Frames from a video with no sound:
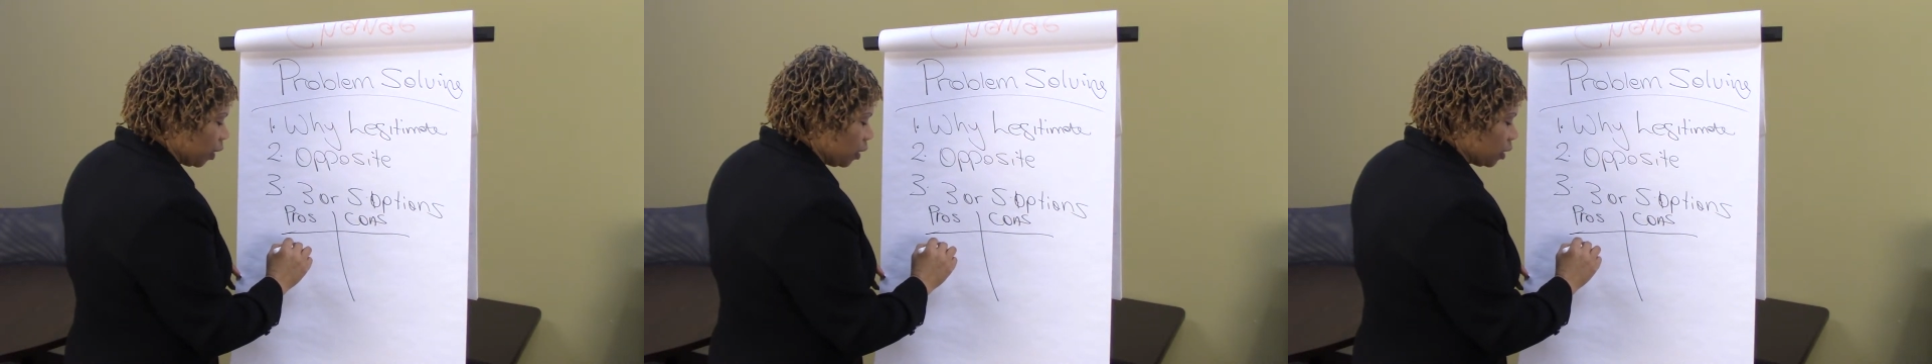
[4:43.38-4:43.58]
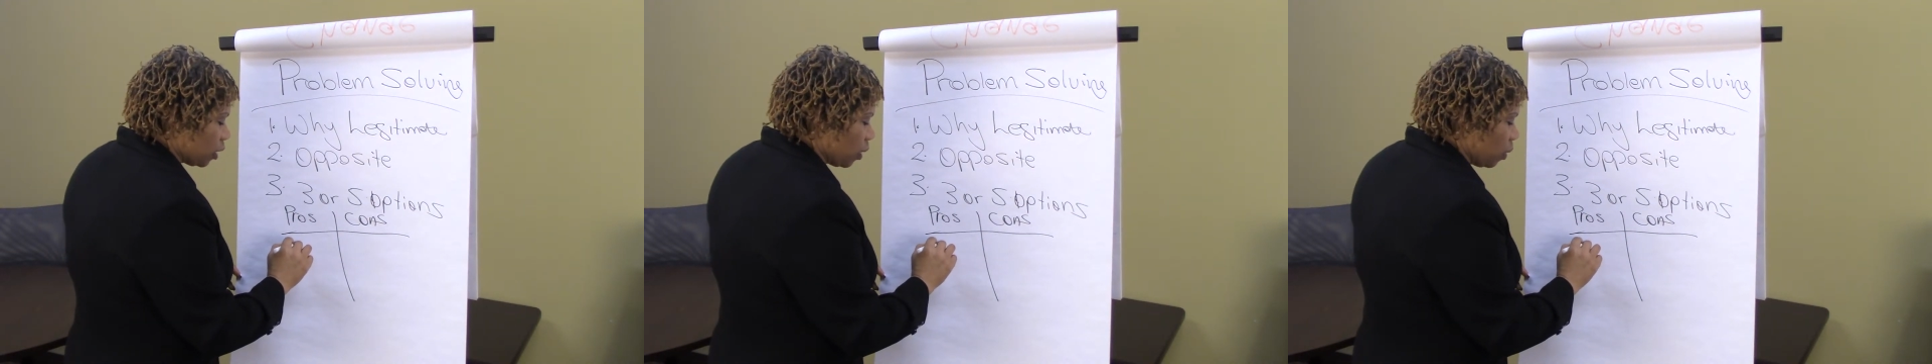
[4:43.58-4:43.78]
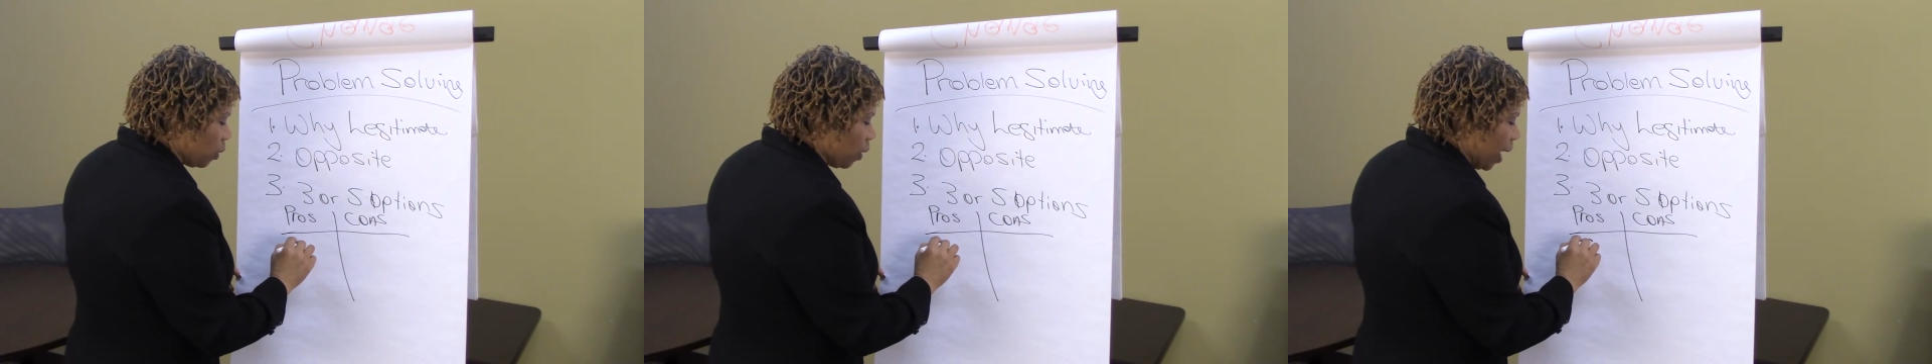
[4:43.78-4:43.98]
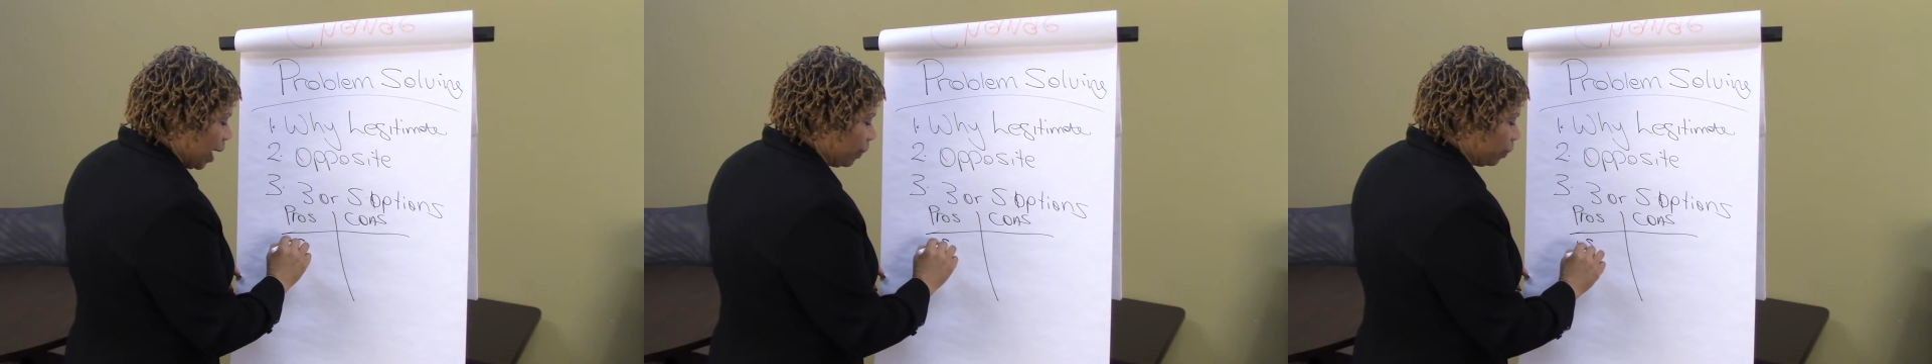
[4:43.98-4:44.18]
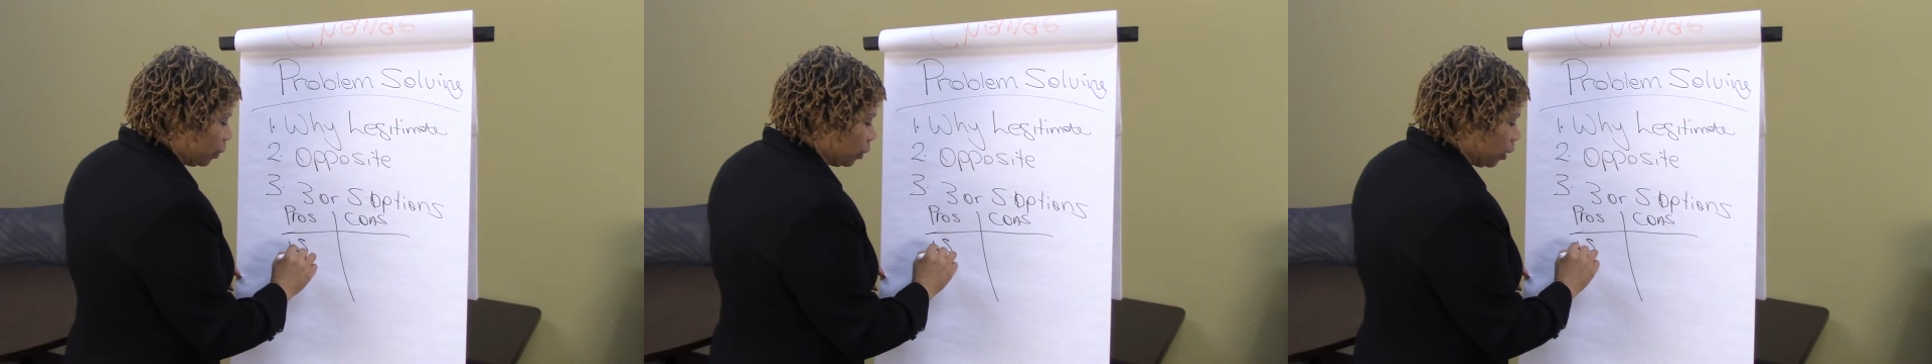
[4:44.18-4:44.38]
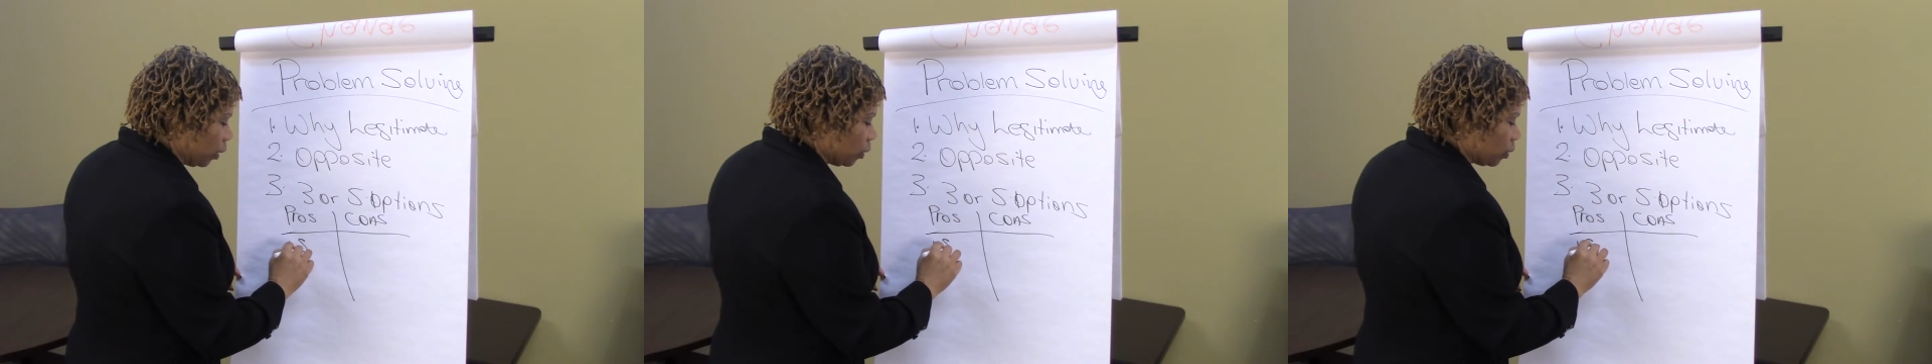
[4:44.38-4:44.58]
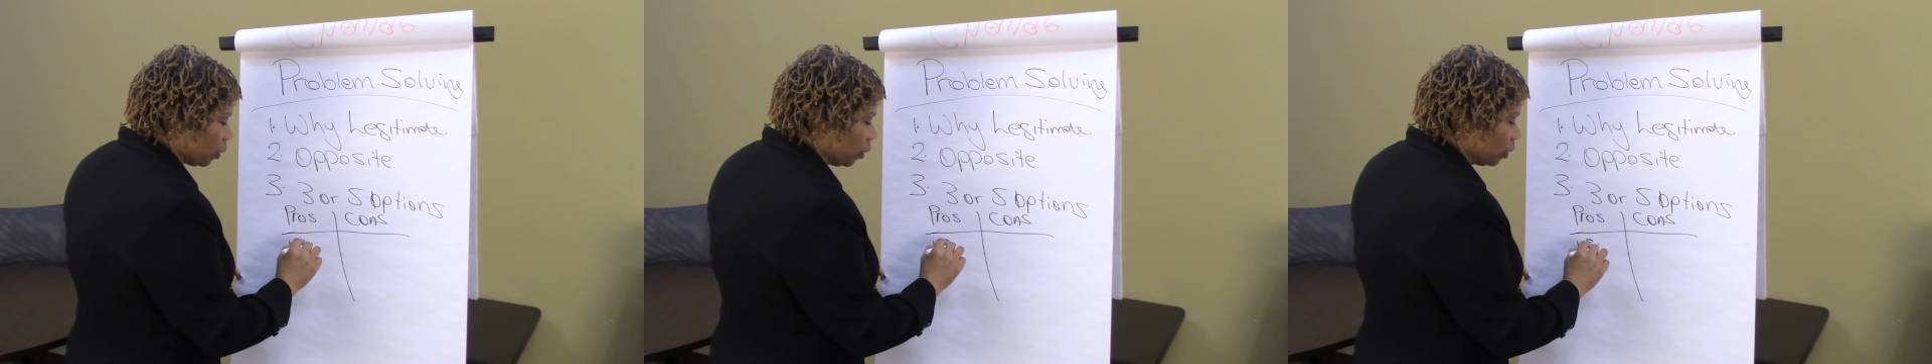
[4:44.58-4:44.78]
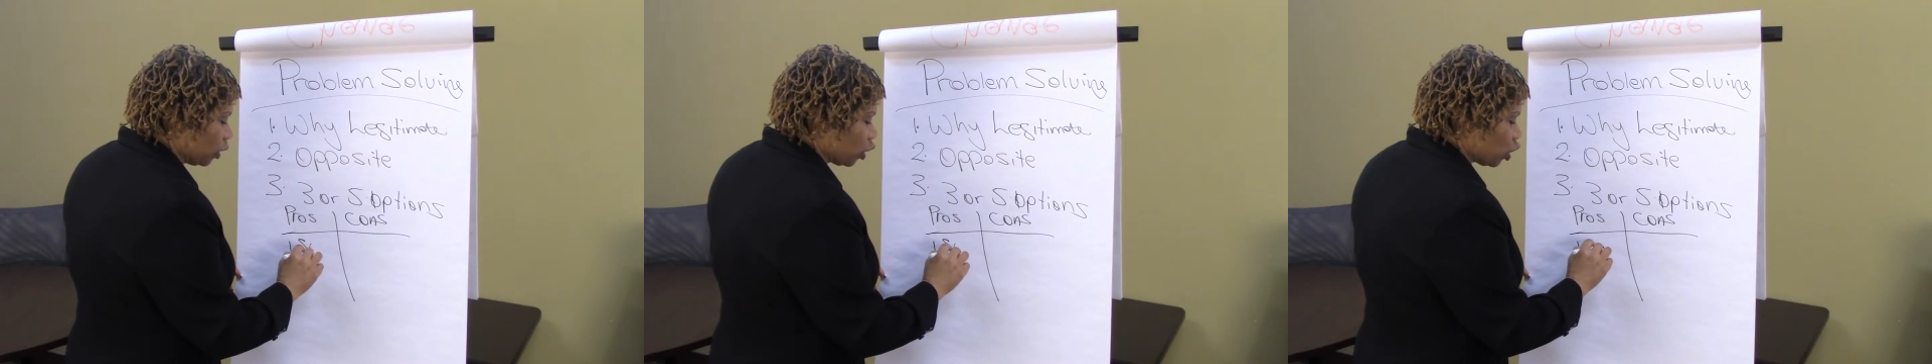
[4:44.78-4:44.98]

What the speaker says: So I pull out the